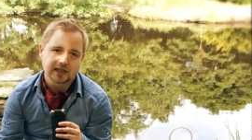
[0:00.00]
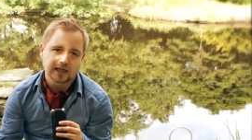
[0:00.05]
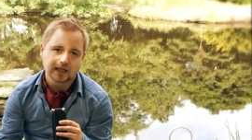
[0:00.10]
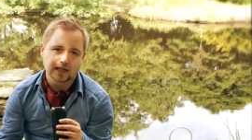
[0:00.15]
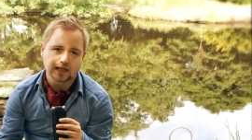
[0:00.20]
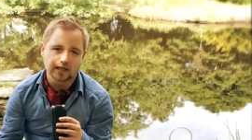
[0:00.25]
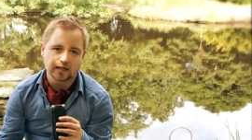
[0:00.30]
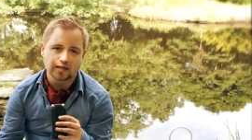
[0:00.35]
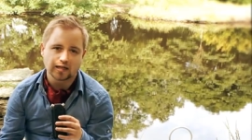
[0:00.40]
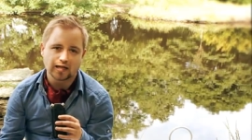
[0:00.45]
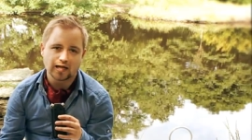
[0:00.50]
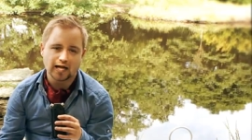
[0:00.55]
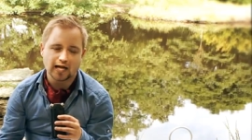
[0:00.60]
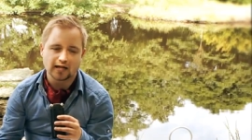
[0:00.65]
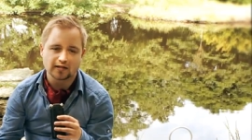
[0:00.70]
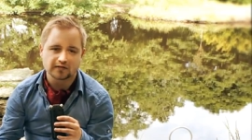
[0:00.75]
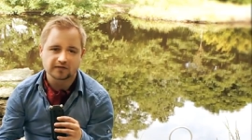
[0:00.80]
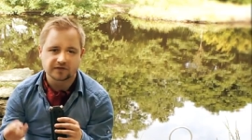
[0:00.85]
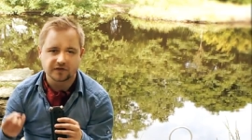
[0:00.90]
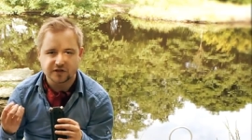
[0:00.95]
uh,
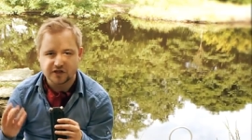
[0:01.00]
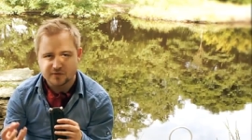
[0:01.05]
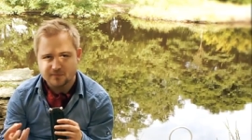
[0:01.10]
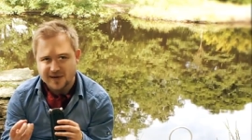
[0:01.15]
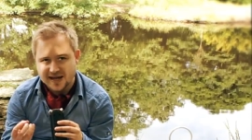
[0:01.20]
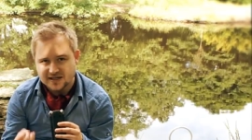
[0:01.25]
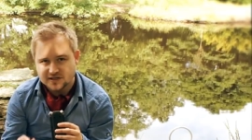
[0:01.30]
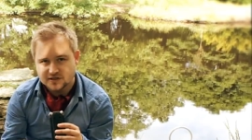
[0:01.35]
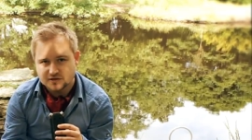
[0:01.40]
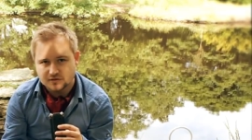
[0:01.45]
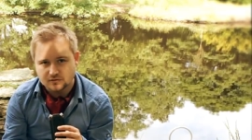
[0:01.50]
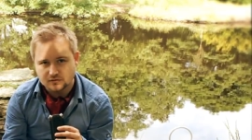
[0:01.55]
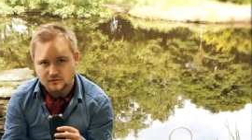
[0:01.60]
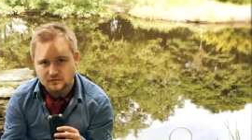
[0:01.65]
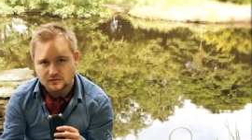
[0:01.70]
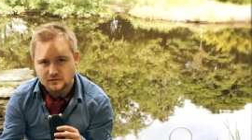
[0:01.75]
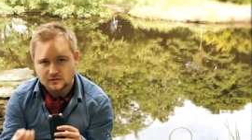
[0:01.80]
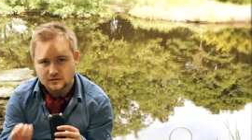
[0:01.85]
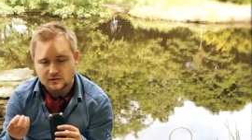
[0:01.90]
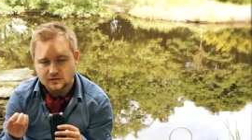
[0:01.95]
and fundamental
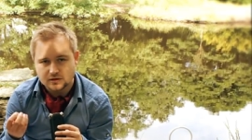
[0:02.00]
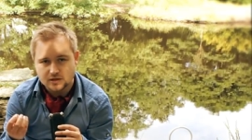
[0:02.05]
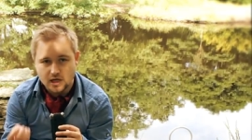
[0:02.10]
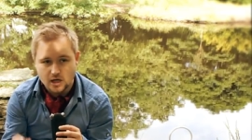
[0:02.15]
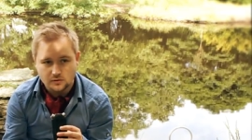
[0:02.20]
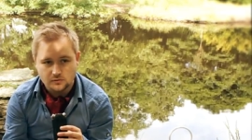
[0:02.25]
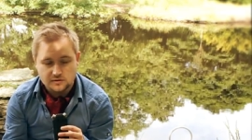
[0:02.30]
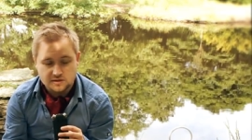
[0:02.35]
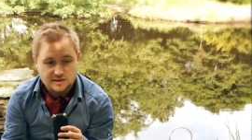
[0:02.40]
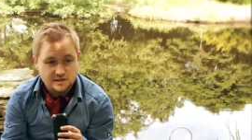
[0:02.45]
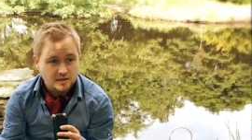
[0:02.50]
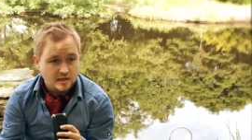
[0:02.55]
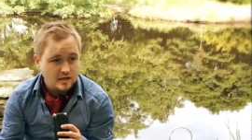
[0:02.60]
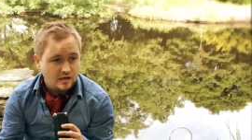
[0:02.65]
notes.